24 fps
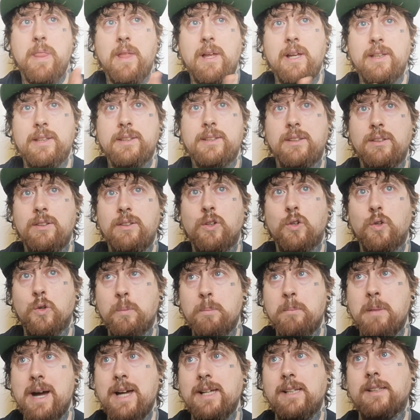as an
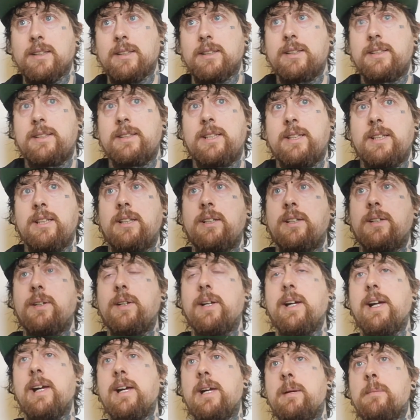unbiased
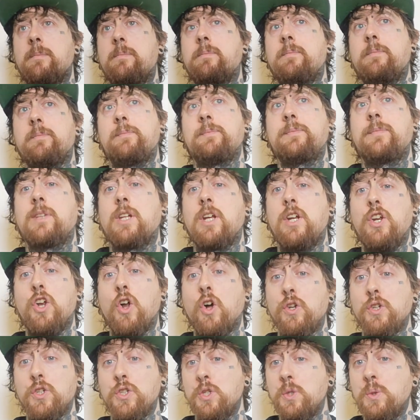
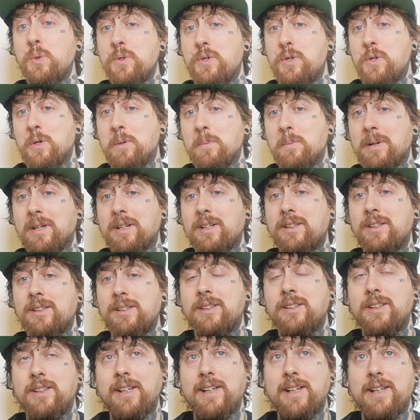non-YouTuber,
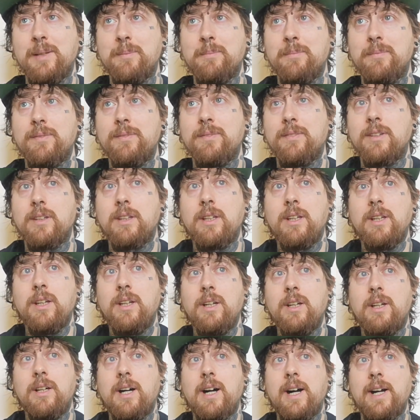
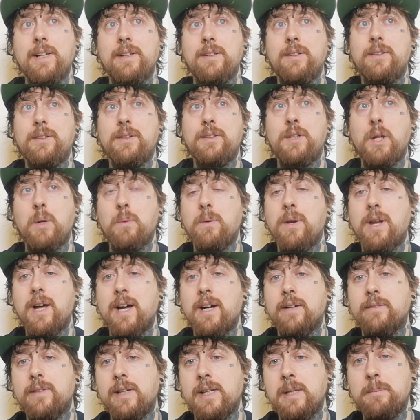I don't
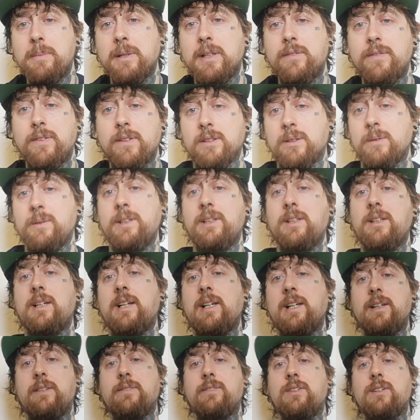have a big following.
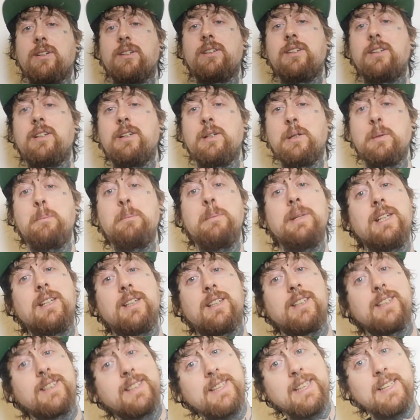I have got a
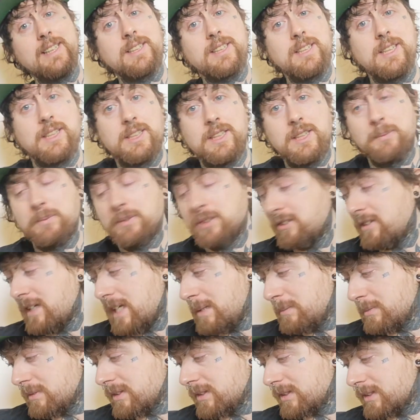mere 6
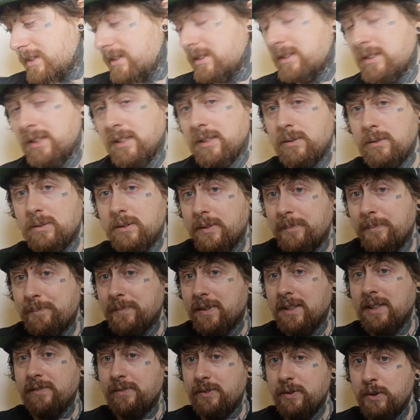subscribers, so
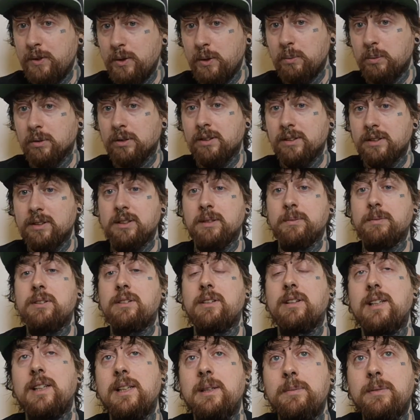if you do want to
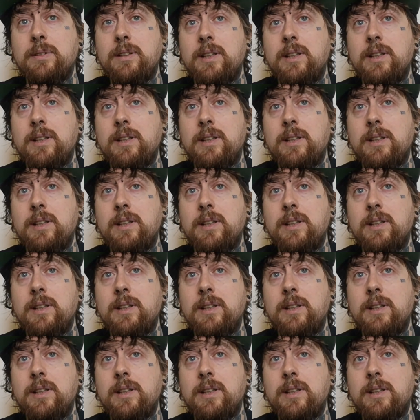subscribe